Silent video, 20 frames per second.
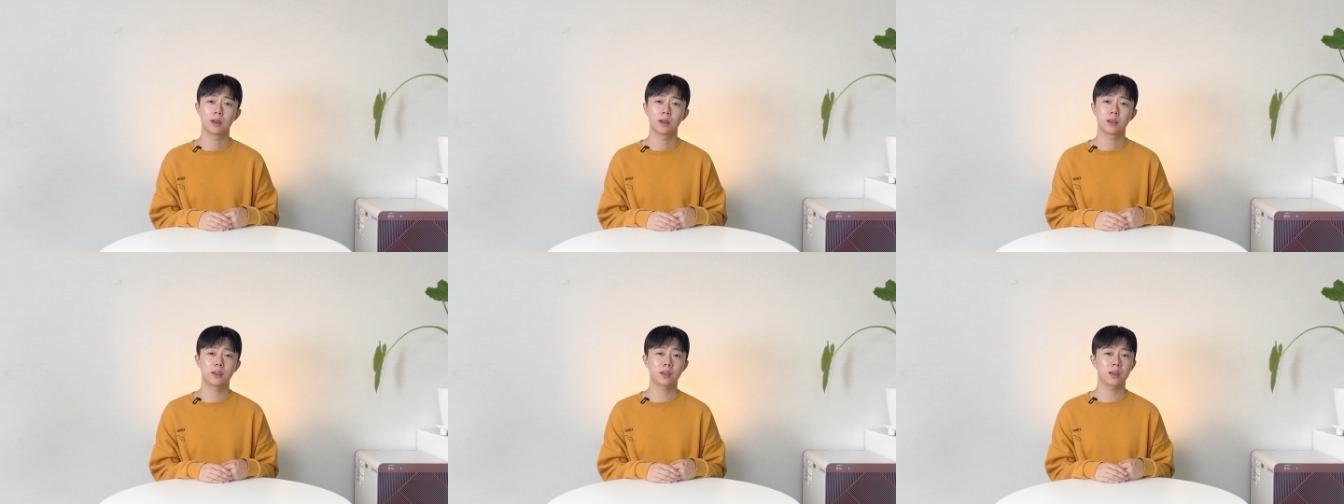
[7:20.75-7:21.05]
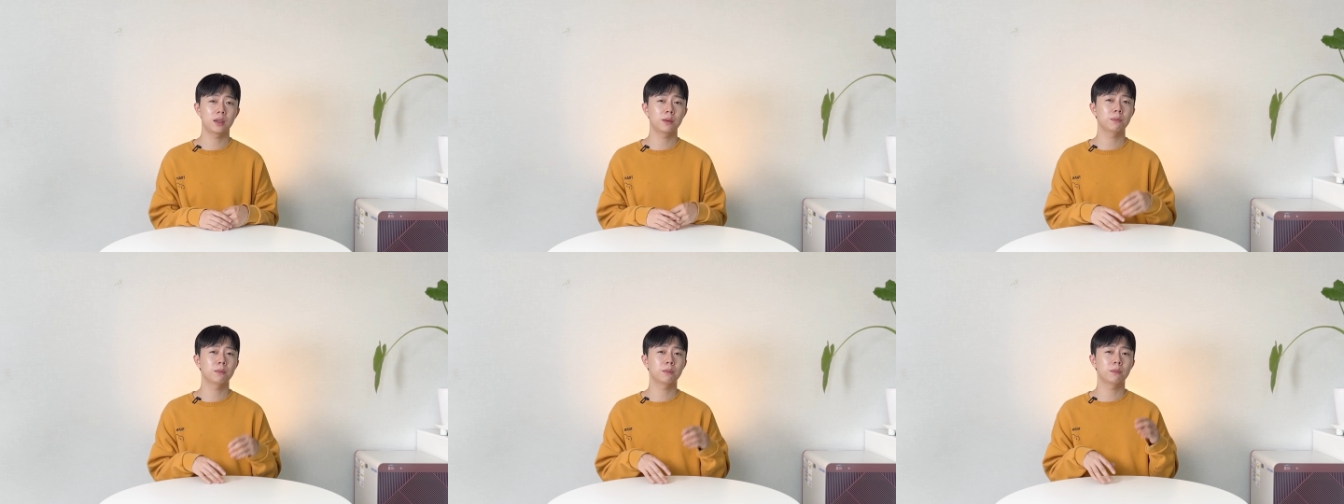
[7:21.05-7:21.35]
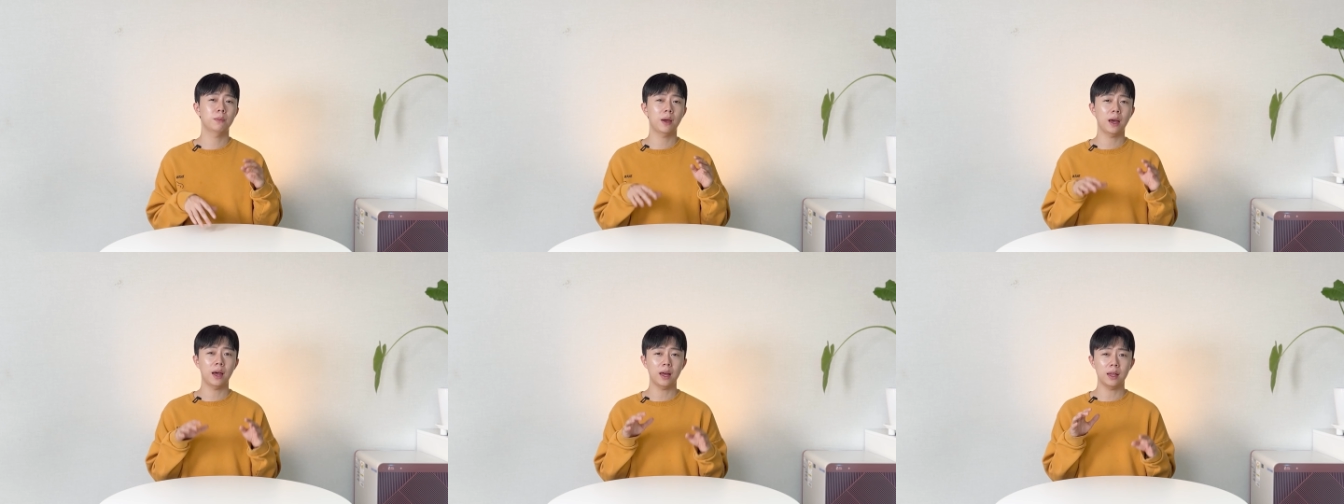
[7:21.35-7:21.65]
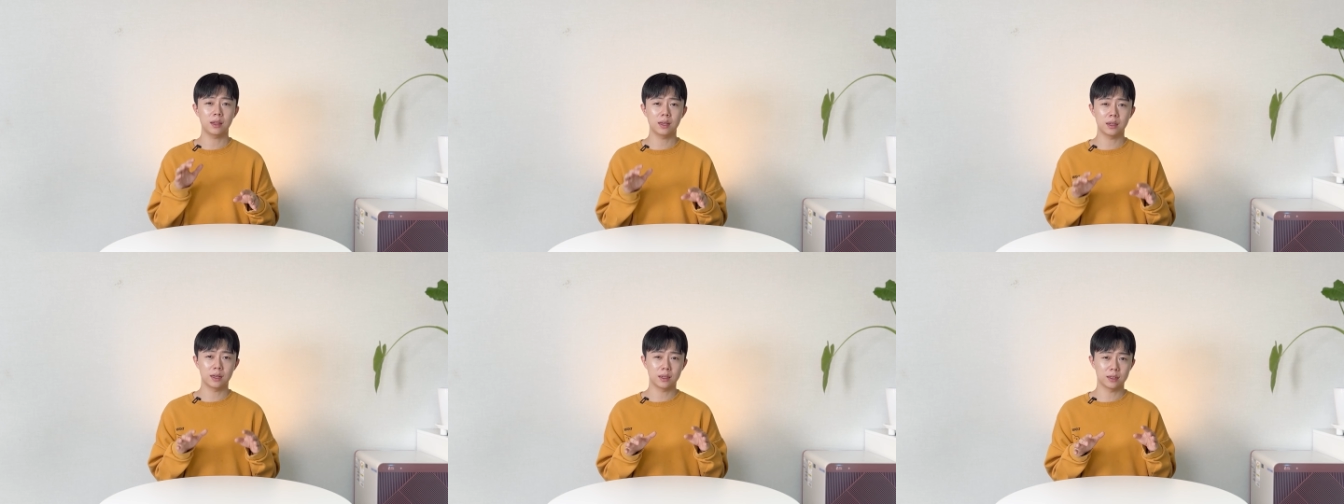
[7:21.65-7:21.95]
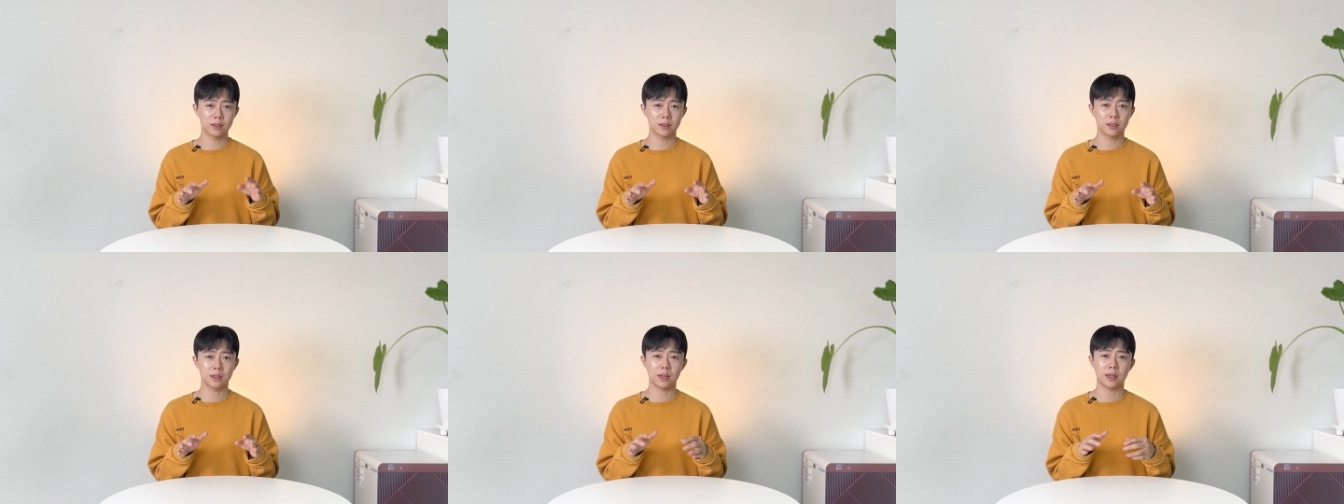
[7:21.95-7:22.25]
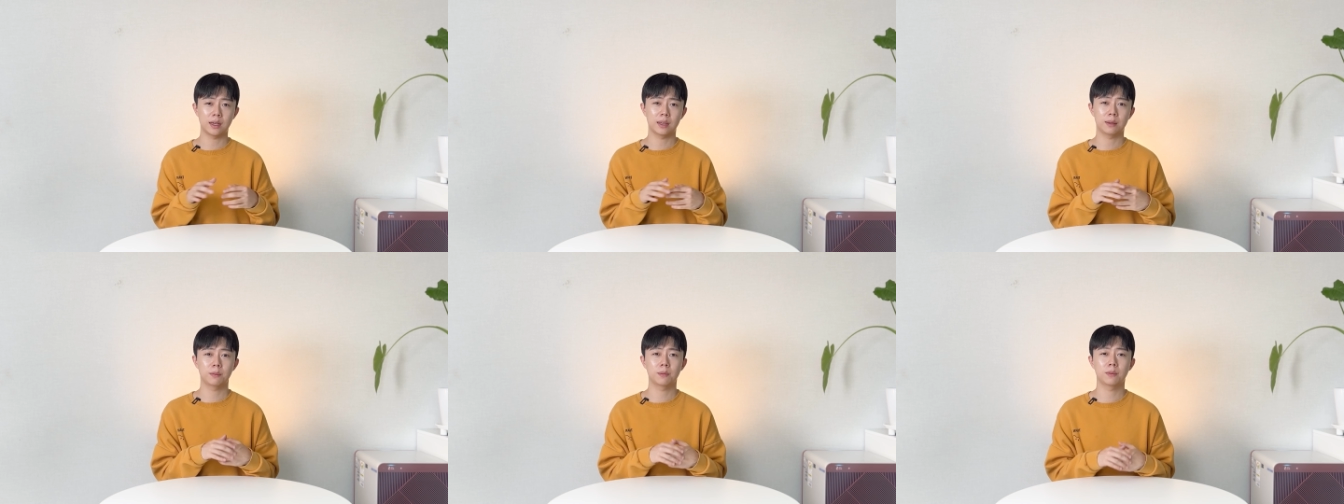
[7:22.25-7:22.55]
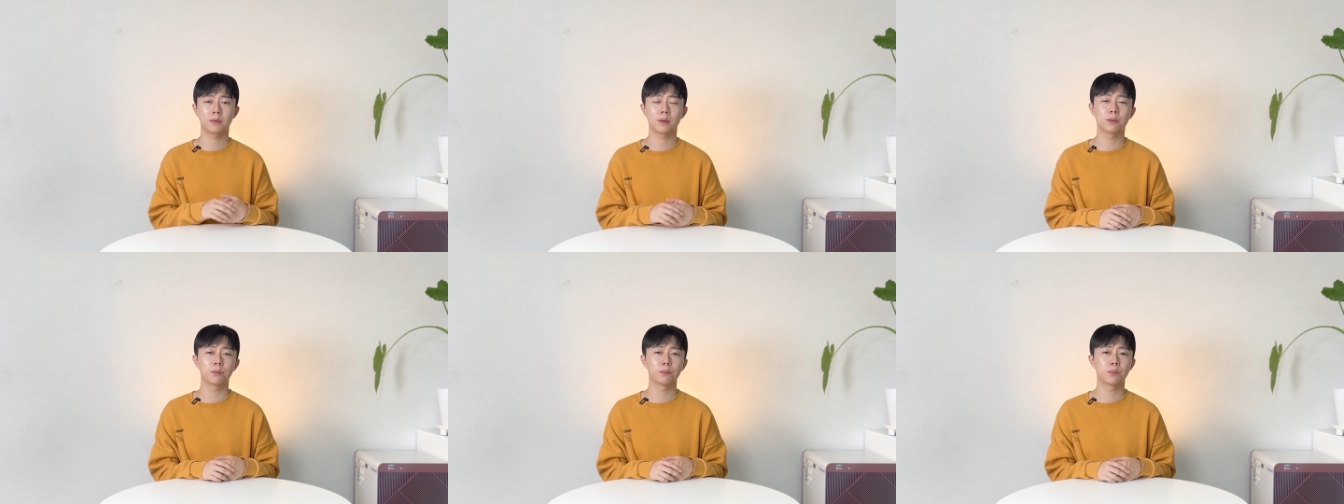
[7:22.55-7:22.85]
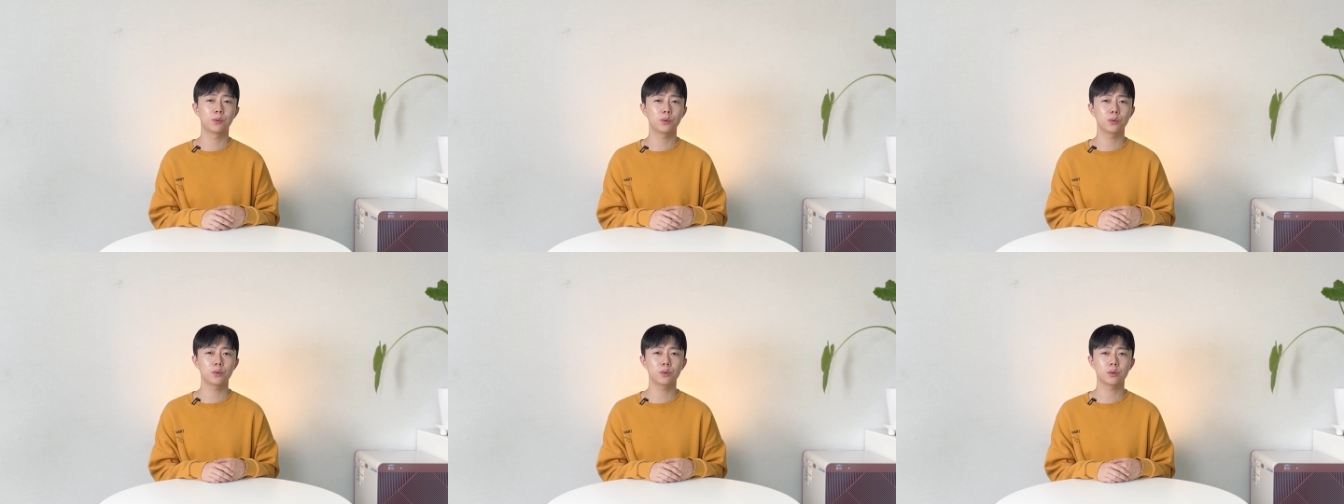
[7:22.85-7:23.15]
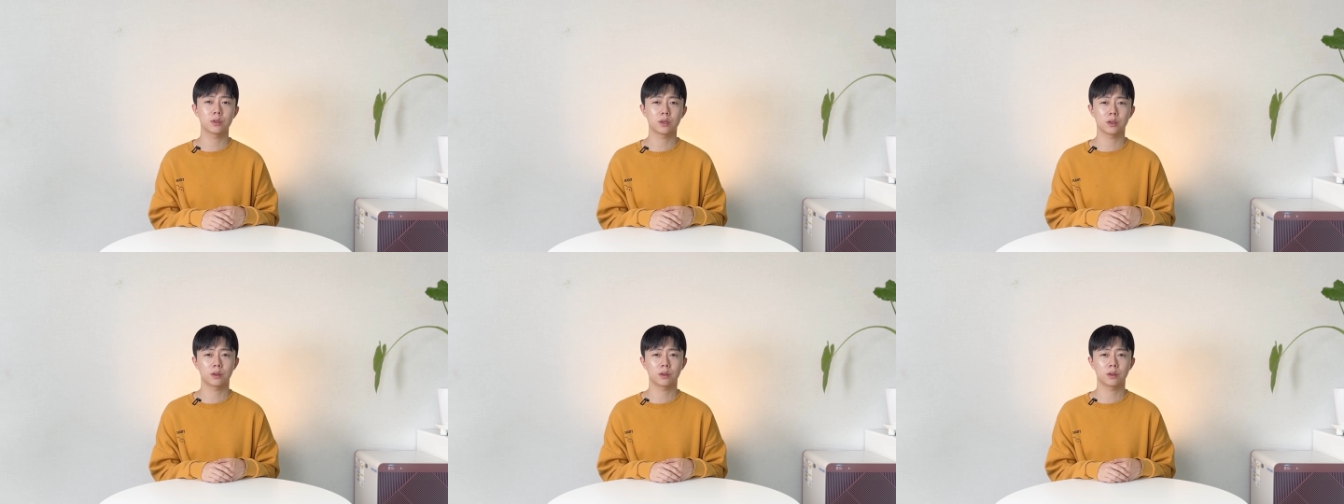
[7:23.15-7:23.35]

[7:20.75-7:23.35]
the imbalance and abuse